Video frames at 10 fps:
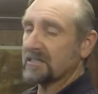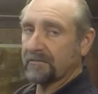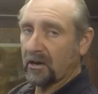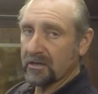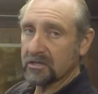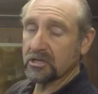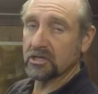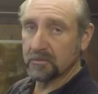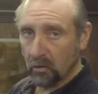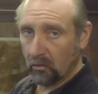classify this as
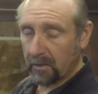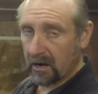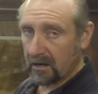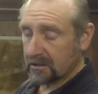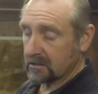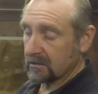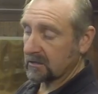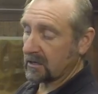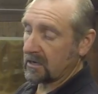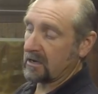small part
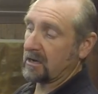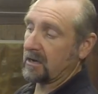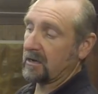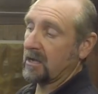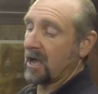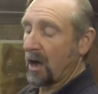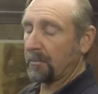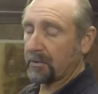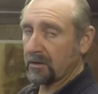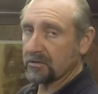
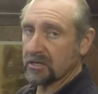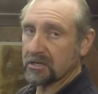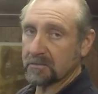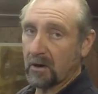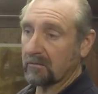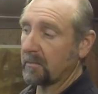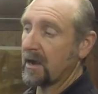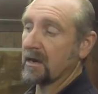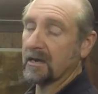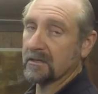approaching smart
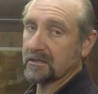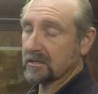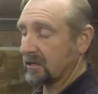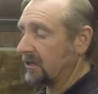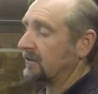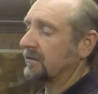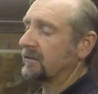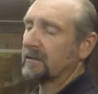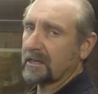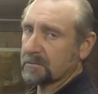repair guns.
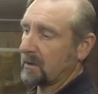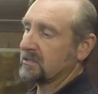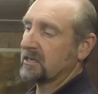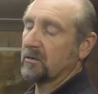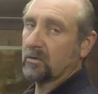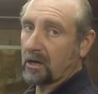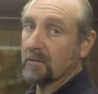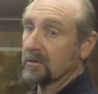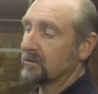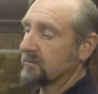That's basically what
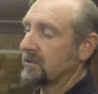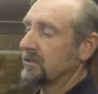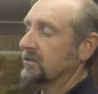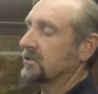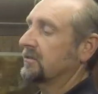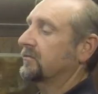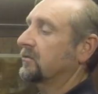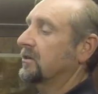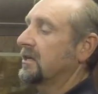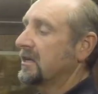I'm going to be using it
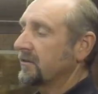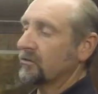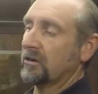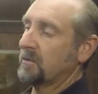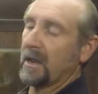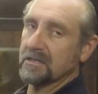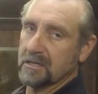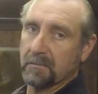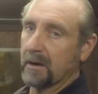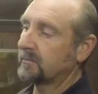for. If you're only
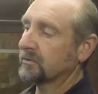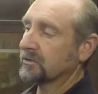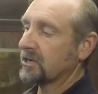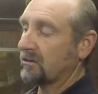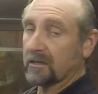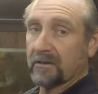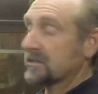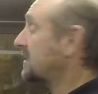painting a bumper or so, like I've